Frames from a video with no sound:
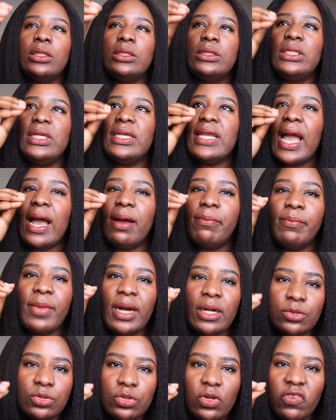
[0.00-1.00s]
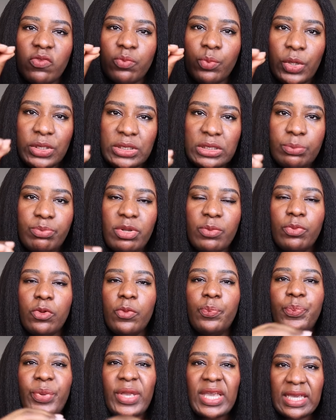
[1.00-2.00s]
the amount of money people
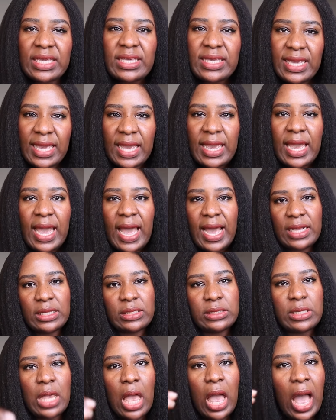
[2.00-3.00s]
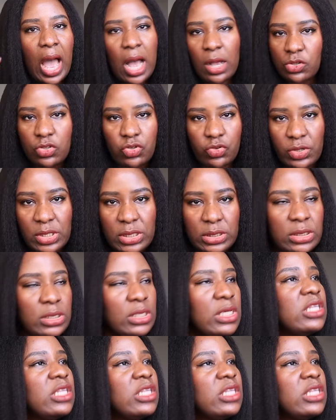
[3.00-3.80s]
pay here as house rent.